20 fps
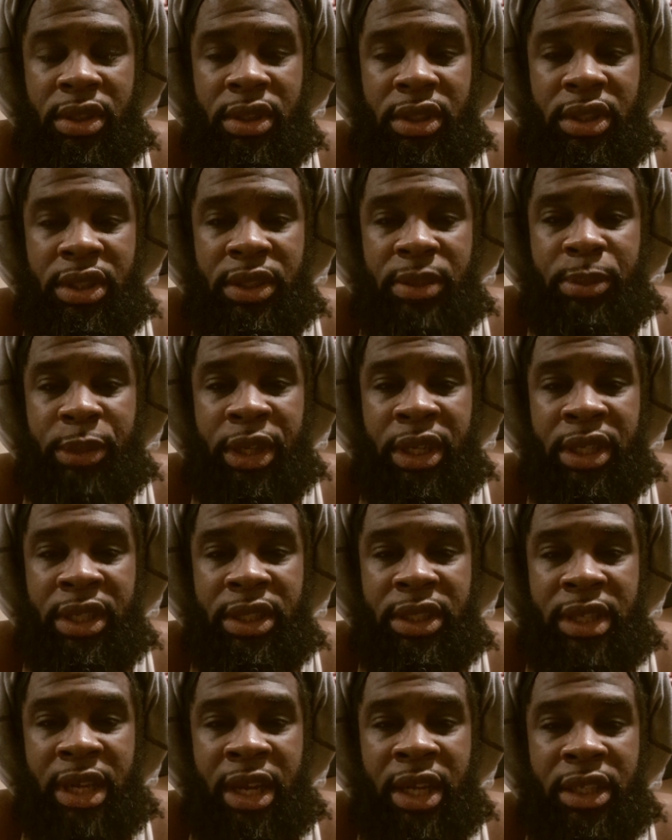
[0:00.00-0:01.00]
It's being
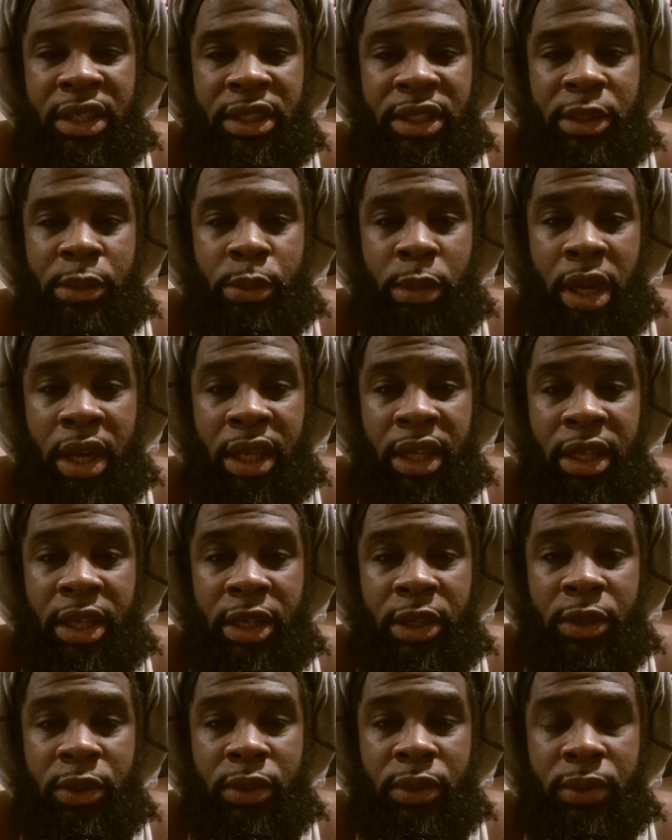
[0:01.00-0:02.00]
assigned to somebody
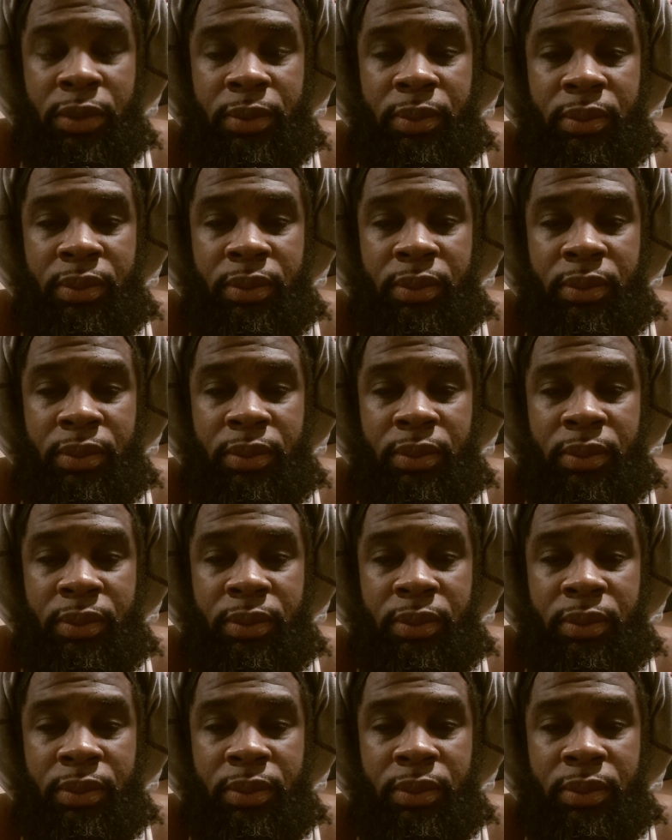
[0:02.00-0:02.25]
else."